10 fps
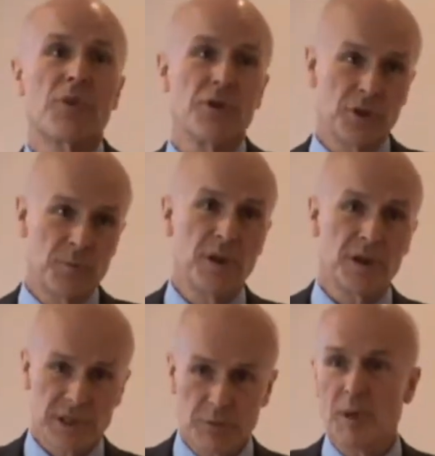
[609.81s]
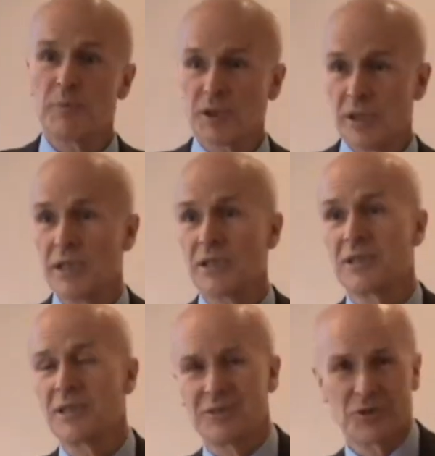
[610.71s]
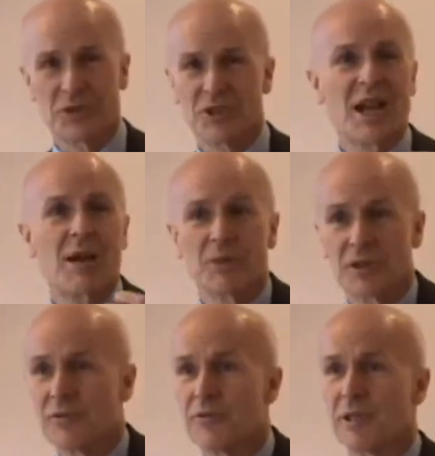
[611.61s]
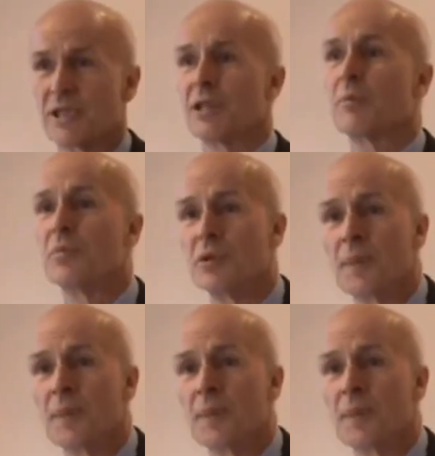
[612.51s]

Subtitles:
third-party websites, such as Amazon, for example.